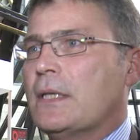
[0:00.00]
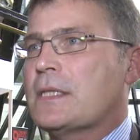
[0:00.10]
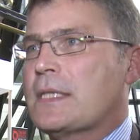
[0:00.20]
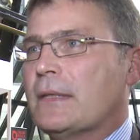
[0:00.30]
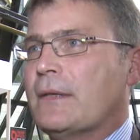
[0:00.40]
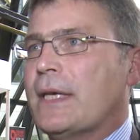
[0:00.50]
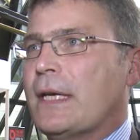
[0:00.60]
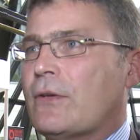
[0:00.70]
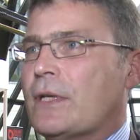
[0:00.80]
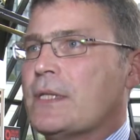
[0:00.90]
still
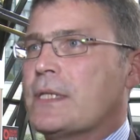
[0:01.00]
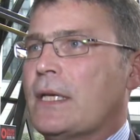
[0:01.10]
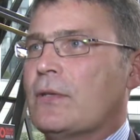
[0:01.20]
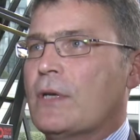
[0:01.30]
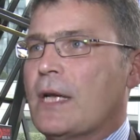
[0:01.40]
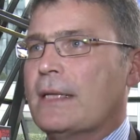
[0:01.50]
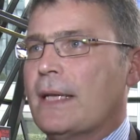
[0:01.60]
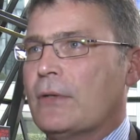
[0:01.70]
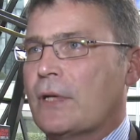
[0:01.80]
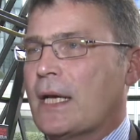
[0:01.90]
there is that Online
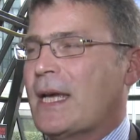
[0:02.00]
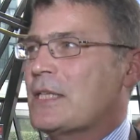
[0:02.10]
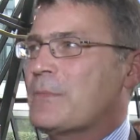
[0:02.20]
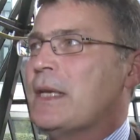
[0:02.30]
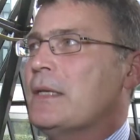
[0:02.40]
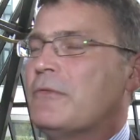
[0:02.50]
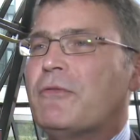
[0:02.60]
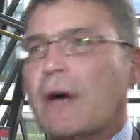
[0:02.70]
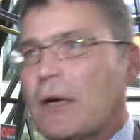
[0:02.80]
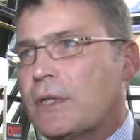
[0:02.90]
Educa has been
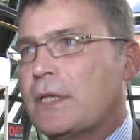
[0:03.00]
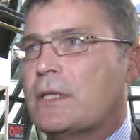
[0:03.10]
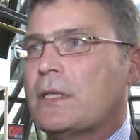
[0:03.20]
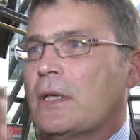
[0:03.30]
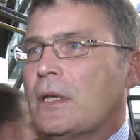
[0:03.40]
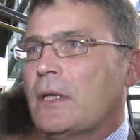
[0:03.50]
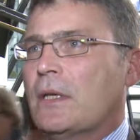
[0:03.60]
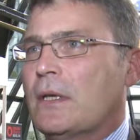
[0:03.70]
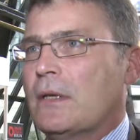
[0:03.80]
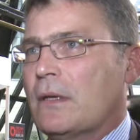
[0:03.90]
founded
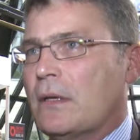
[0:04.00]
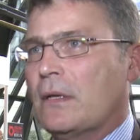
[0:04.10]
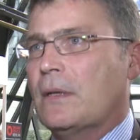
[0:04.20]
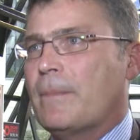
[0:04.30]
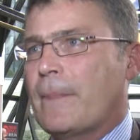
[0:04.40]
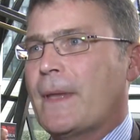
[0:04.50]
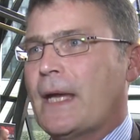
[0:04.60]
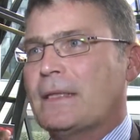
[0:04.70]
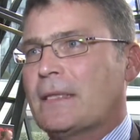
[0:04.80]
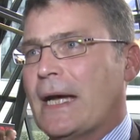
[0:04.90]

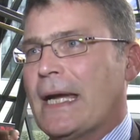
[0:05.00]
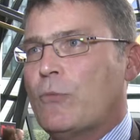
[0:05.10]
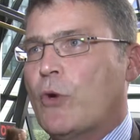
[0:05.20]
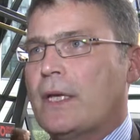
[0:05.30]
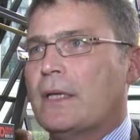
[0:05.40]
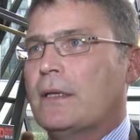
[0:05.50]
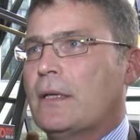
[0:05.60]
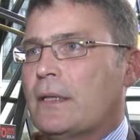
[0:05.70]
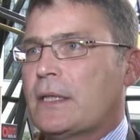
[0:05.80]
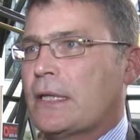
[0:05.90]
at a time when
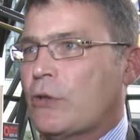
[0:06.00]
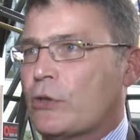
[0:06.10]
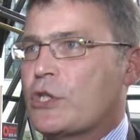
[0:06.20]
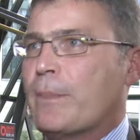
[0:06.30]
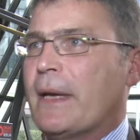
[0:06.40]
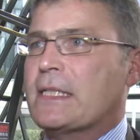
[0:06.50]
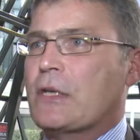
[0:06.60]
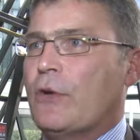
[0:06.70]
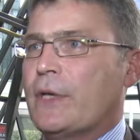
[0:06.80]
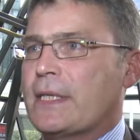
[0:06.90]
technology-based
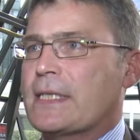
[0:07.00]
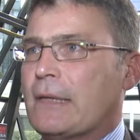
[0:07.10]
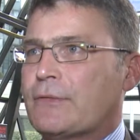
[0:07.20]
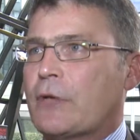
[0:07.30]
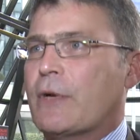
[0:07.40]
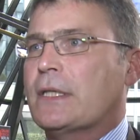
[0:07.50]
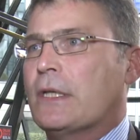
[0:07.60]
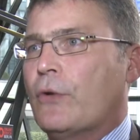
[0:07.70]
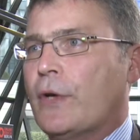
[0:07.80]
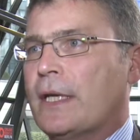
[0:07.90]
learning,
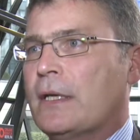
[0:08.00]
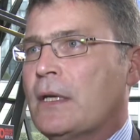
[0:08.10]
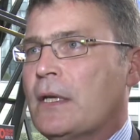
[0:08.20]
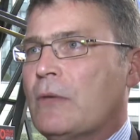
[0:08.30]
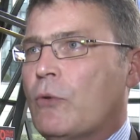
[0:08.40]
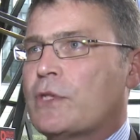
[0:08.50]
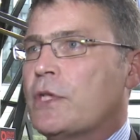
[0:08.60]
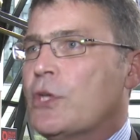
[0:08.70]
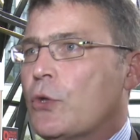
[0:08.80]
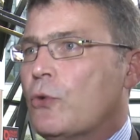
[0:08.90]
self-directed learning was
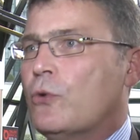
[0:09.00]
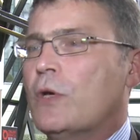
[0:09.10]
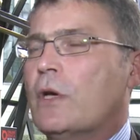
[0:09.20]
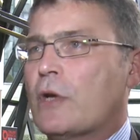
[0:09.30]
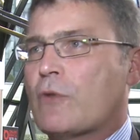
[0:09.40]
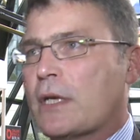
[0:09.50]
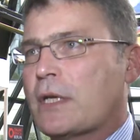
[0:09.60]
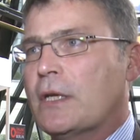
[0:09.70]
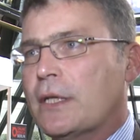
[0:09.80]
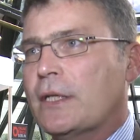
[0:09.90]
a
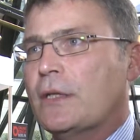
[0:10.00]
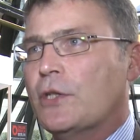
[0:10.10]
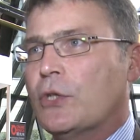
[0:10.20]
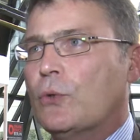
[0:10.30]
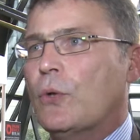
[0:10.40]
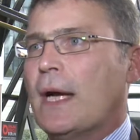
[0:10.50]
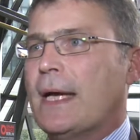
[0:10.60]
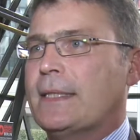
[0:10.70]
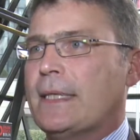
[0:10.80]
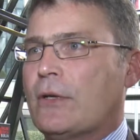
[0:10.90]
radically new
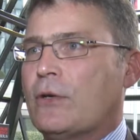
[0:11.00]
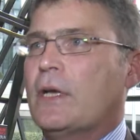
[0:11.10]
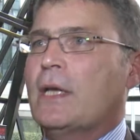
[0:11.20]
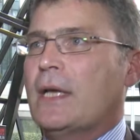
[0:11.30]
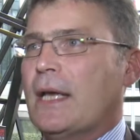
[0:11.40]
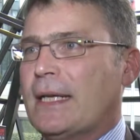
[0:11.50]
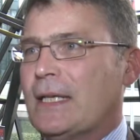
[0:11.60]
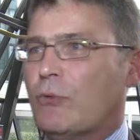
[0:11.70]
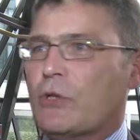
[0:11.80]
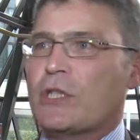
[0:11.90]
idea, and
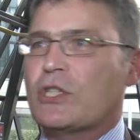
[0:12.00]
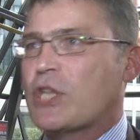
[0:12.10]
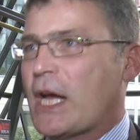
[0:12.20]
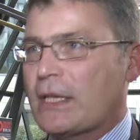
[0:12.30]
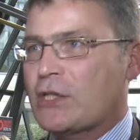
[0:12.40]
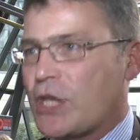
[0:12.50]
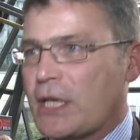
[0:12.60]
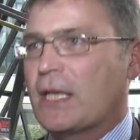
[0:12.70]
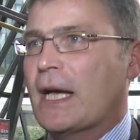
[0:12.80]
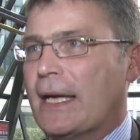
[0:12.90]
it was a
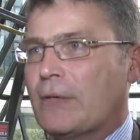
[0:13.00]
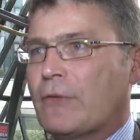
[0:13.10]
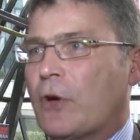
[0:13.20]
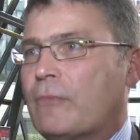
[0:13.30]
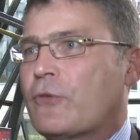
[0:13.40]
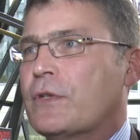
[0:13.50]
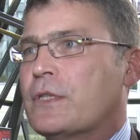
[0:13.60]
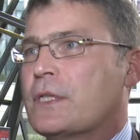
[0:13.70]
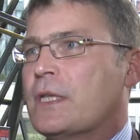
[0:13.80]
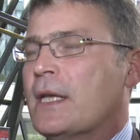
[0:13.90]
challenging kind of
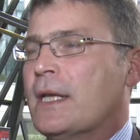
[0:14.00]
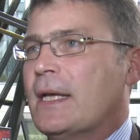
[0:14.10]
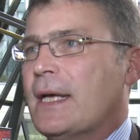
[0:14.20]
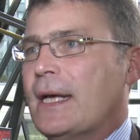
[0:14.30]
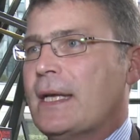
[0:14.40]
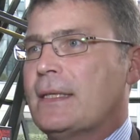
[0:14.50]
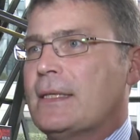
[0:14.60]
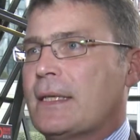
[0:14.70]
conference. And